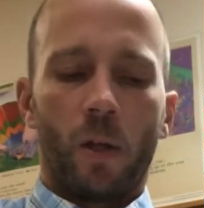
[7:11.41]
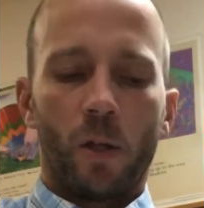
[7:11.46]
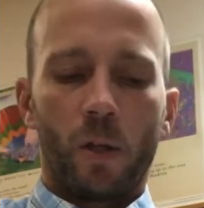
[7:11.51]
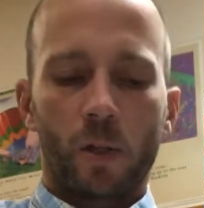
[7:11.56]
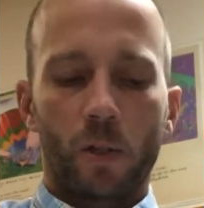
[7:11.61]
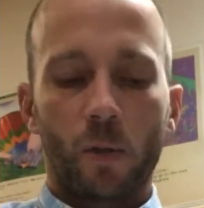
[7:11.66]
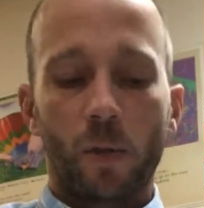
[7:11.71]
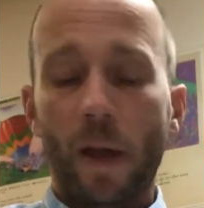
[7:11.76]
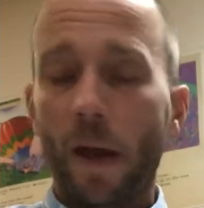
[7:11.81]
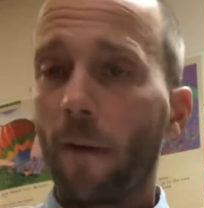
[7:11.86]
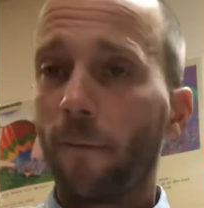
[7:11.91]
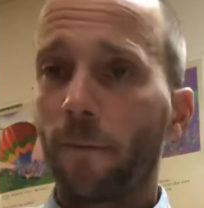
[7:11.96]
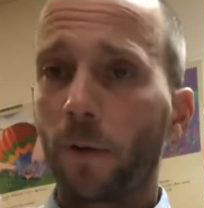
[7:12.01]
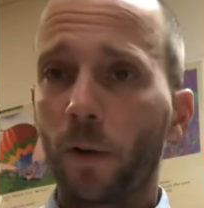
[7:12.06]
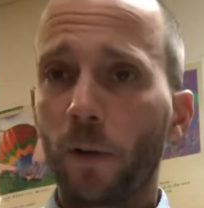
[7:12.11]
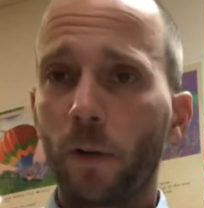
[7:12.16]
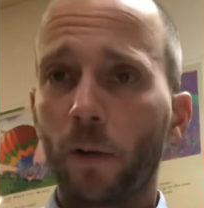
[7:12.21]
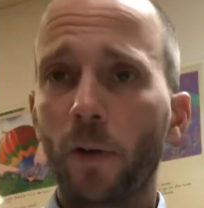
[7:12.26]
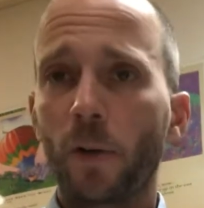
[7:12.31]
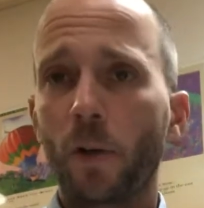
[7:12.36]
So without
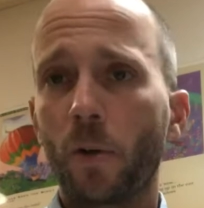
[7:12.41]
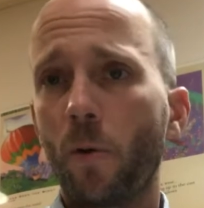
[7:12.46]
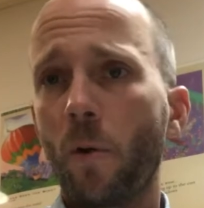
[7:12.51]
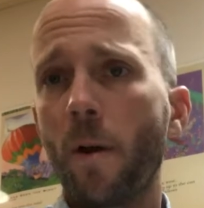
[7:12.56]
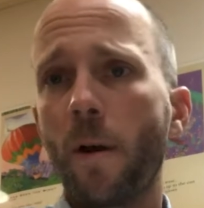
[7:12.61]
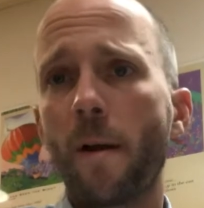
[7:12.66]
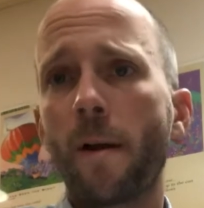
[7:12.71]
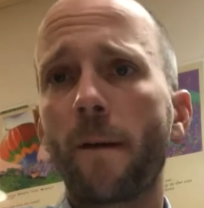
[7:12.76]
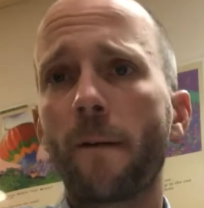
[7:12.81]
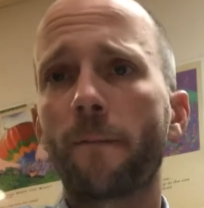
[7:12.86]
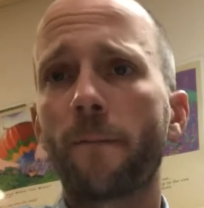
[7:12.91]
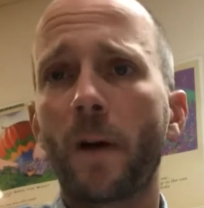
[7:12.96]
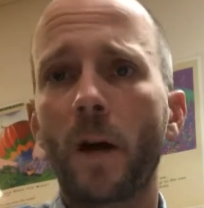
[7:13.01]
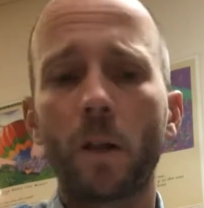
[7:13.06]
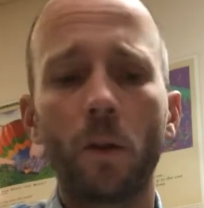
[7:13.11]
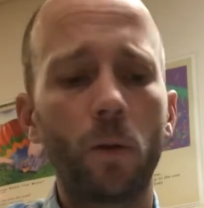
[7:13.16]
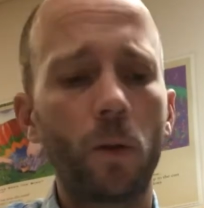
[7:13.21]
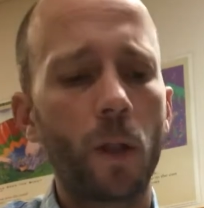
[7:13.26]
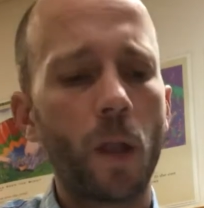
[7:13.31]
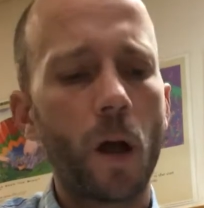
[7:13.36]
further ado,
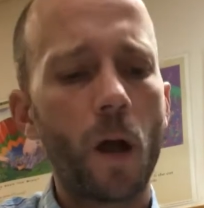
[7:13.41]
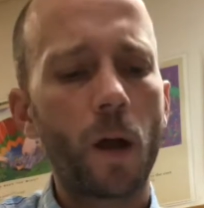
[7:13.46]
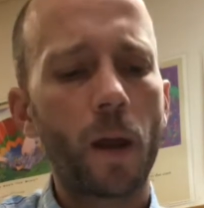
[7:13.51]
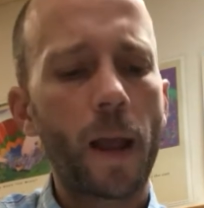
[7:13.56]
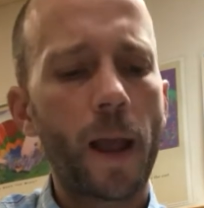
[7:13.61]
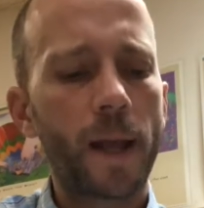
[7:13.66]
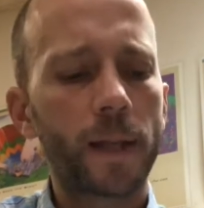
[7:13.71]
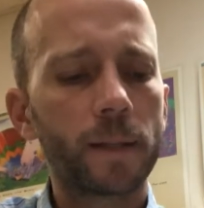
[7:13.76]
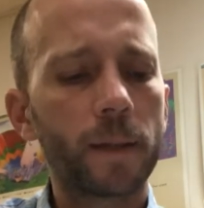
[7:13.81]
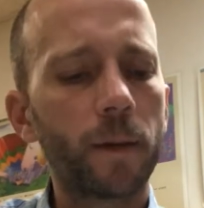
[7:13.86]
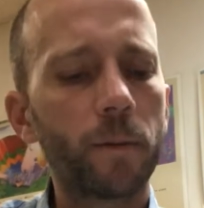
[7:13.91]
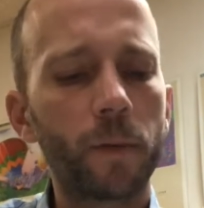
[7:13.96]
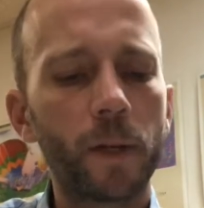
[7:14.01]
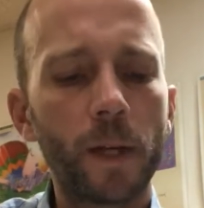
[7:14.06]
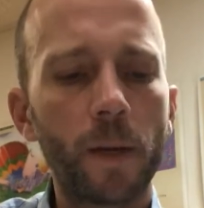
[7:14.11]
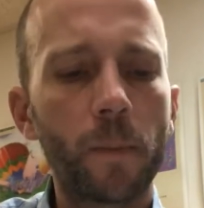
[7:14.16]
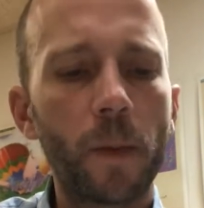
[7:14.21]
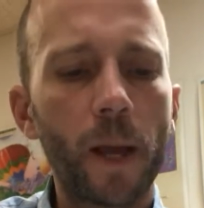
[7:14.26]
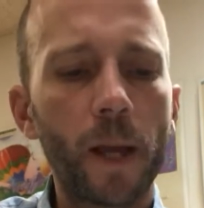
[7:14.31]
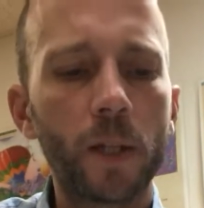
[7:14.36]
follow along as I
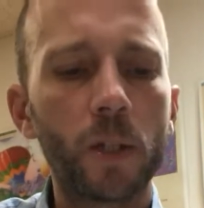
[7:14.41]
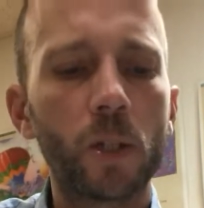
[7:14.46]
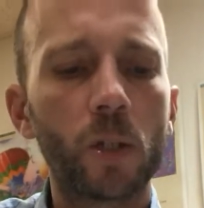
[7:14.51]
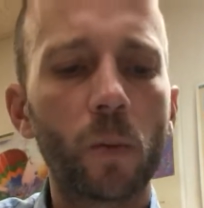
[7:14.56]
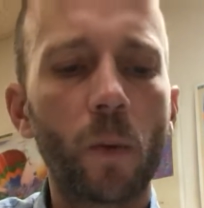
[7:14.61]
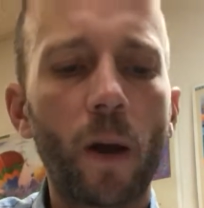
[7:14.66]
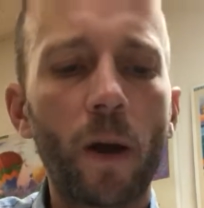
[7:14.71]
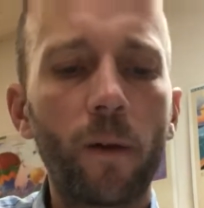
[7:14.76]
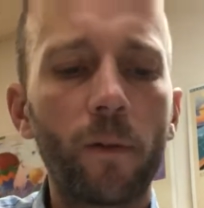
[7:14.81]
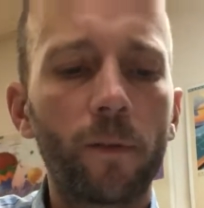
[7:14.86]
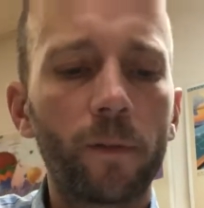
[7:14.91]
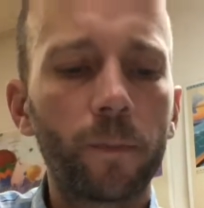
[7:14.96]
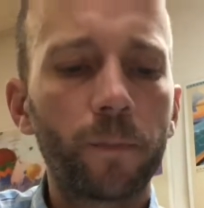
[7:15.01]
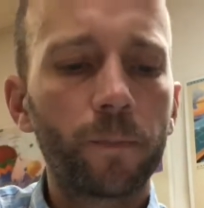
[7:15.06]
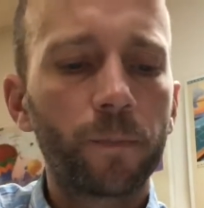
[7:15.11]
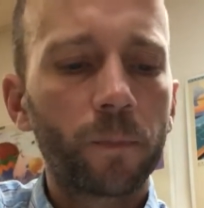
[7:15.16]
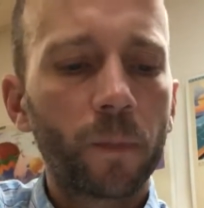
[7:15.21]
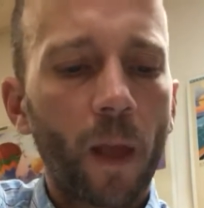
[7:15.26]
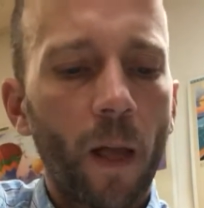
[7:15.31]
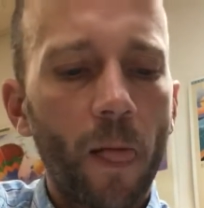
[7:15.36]
read page 12.
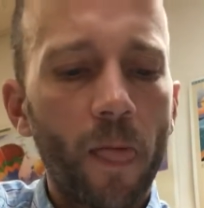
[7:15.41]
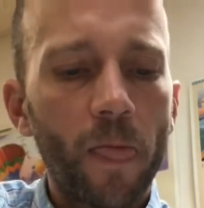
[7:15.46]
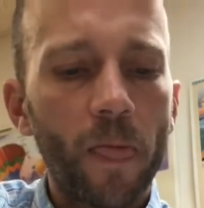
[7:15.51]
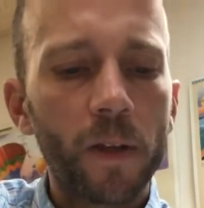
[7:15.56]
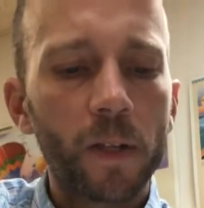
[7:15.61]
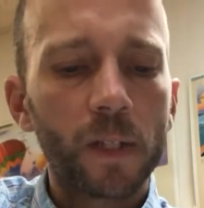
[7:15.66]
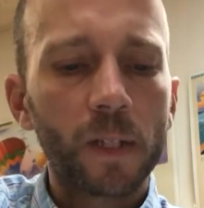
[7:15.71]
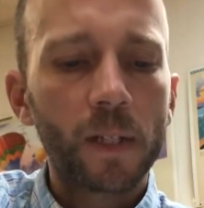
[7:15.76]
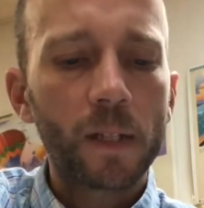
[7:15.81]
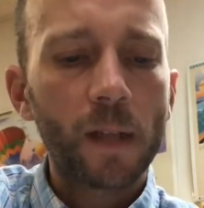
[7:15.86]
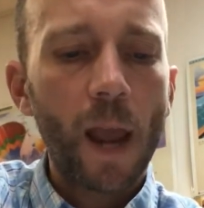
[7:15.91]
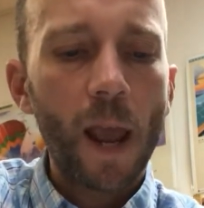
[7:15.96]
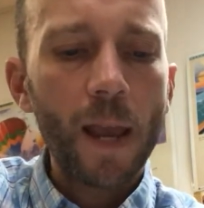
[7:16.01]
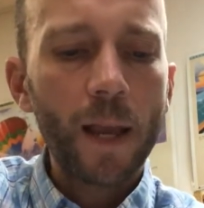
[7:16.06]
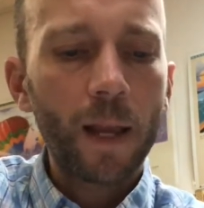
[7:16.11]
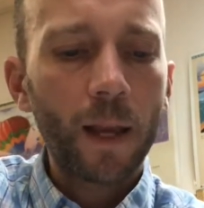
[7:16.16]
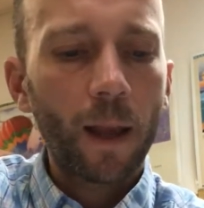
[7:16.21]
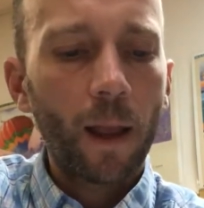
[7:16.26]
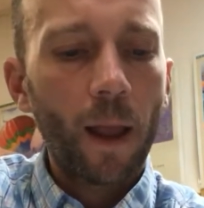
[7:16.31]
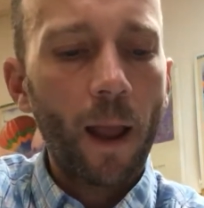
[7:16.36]
The
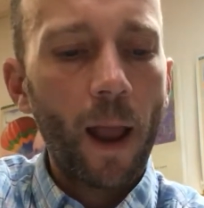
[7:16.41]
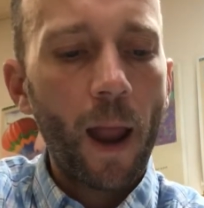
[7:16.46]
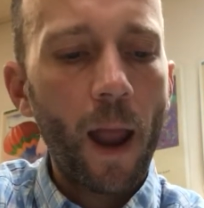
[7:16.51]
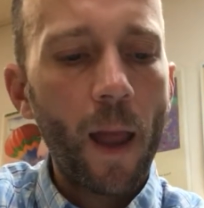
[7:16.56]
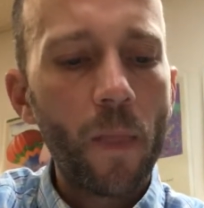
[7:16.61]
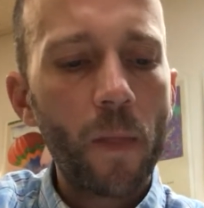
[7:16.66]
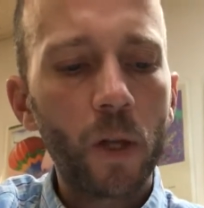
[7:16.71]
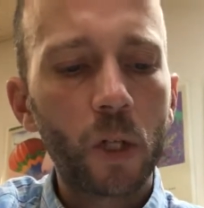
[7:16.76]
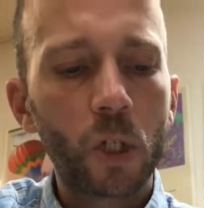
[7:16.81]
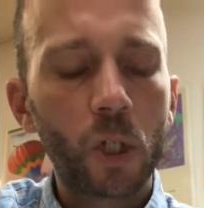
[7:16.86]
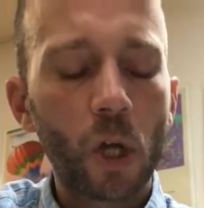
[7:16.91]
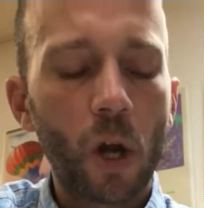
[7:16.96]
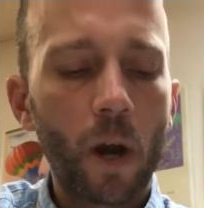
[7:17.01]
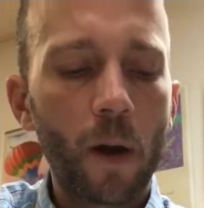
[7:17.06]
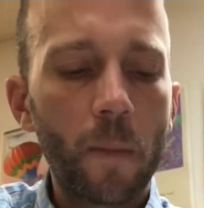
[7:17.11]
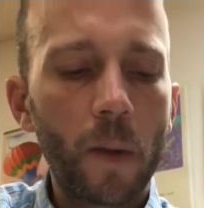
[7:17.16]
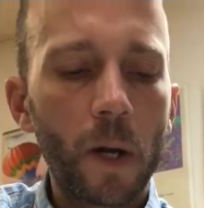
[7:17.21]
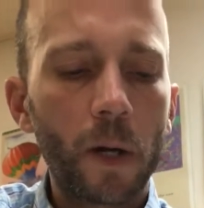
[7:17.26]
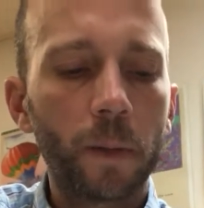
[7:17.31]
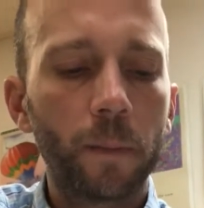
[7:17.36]
Snake and the
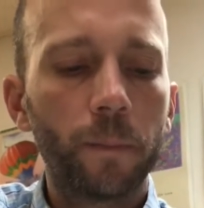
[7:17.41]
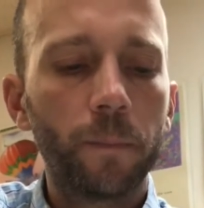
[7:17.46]
Charmer.